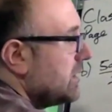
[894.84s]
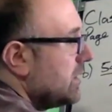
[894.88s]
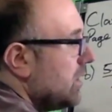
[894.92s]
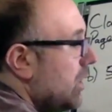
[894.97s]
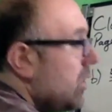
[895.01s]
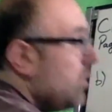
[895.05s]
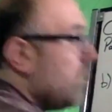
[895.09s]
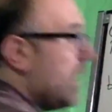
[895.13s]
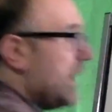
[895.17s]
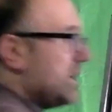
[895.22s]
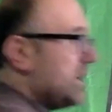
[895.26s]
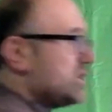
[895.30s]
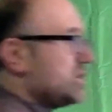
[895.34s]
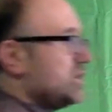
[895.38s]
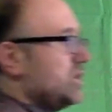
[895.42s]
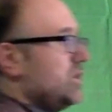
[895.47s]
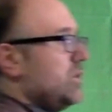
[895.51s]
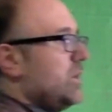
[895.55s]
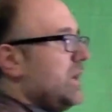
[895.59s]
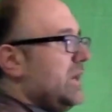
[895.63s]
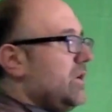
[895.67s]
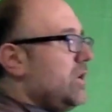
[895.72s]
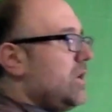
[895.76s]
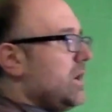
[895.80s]
oh, actually you
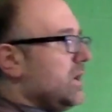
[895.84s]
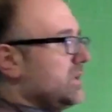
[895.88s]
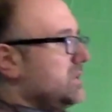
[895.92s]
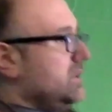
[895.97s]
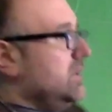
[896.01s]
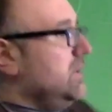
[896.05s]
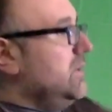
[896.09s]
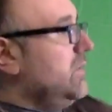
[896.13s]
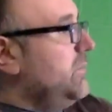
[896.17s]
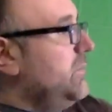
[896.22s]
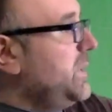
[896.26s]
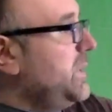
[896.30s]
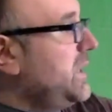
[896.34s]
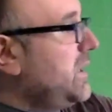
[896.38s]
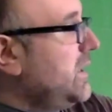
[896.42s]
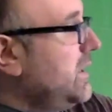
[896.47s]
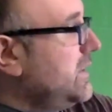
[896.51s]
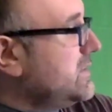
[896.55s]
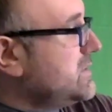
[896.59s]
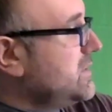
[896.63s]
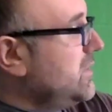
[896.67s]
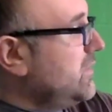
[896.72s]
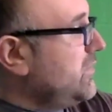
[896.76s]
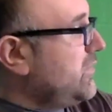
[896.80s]
cannot, because
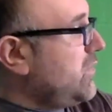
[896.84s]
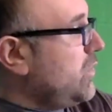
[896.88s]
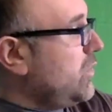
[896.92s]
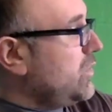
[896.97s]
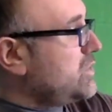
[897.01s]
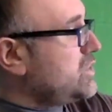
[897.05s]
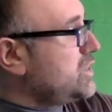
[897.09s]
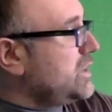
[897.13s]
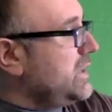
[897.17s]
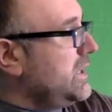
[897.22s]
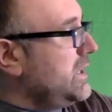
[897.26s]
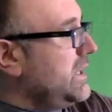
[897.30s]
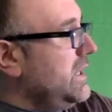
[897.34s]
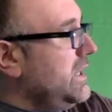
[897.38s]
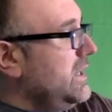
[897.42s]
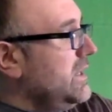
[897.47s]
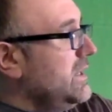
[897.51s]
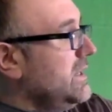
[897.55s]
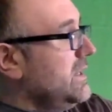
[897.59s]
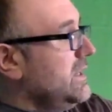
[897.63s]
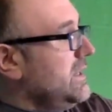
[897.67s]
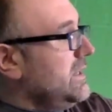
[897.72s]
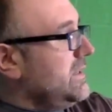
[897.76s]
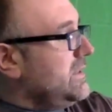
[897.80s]
unfortunately
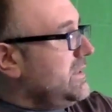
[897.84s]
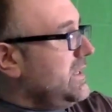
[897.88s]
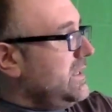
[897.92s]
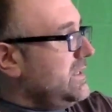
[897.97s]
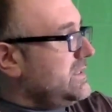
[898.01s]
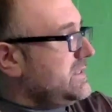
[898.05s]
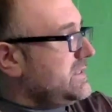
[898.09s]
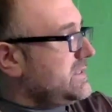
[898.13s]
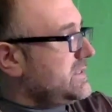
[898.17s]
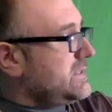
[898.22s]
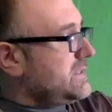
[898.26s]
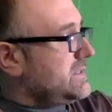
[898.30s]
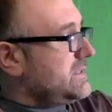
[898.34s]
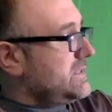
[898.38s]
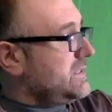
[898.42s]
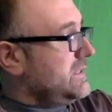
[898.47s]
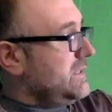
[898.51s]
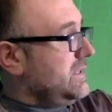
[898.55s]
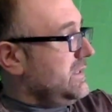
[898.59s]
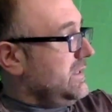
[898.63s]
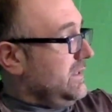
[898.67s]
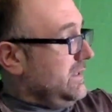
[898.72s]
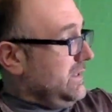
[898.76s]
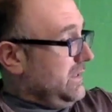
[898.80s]
this
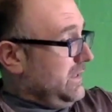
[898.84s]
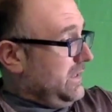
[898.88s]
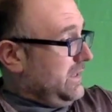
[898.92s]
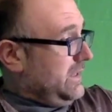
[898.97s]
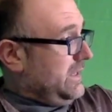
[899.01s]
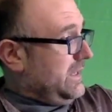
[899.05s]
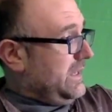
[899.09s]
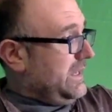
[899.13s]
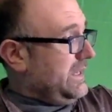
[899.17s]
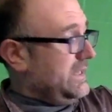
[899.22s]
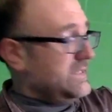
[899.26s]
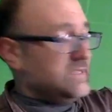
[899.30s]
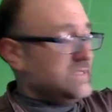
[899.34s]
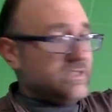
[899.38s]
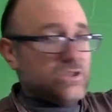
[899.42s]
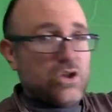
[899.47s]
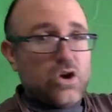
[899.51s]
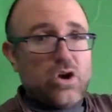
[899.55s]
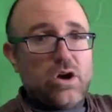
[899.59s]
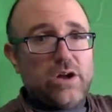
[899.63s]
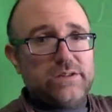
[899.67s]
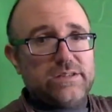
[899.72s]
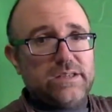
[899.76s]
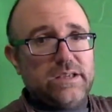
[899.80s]
is
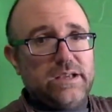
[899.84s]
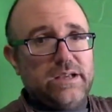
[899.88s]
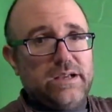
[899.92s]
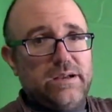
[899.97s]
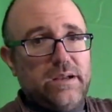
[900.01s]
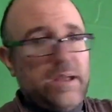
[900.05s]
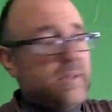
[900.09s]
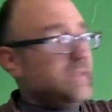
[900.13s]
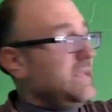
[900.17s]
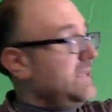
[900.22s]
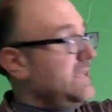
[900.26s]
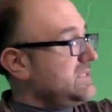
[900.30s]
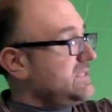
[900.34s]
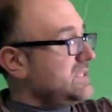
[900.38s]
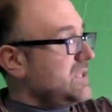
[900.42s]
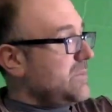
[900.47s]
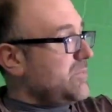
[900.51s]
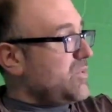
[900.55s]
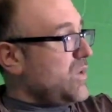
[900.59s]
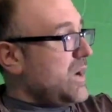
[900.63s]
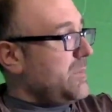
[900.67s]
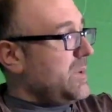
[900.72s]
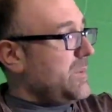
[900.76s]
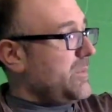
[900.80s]
not, that's a
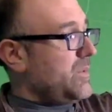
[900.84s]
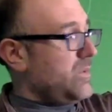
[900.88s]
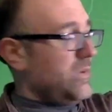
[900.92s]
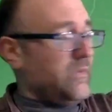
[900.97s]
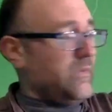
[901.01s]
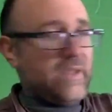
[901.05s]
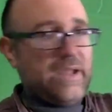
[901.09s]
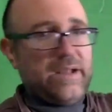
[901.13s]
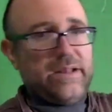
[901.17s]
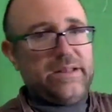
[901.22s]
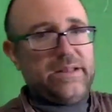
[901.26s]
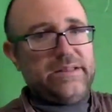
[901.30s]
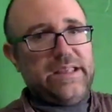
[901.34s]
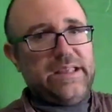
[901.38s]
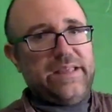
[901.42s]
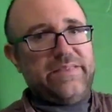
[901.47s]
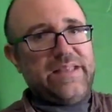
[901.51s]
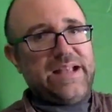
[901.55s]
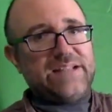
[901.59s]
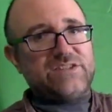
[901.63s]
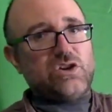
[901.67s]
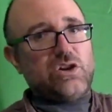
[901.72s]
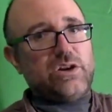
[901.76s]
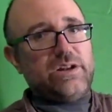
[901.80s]
prime number, and
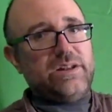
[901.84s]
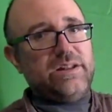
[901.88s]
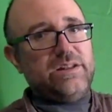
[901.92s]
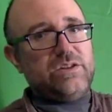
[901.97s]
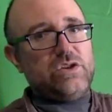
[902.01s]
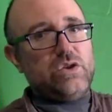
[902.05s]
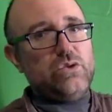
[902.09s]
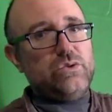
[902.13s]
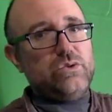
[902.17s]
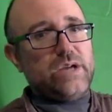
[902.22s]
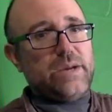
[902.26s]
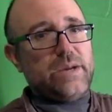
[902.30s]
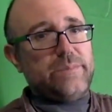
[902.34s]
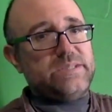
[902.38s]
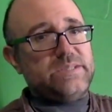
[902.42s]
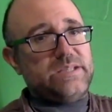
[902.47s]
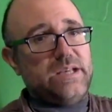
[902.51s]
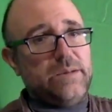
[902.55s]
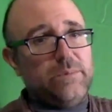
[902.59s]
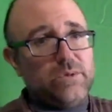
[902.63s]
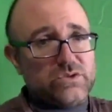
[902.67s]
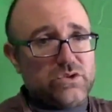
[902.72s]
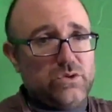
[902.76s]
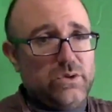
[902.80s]
that's not in the 2 times
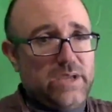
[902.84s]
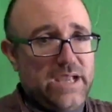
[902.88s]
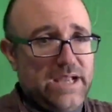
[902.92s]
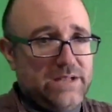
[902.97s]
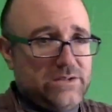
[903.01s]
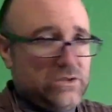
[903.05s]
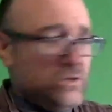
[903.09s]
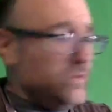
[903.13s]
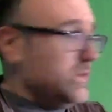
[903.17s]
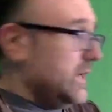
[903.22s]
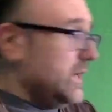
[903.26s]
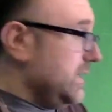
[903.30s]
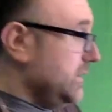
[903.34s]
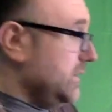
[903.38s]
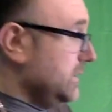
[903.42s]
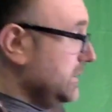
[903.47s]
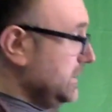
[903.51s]
table, so you can't do that.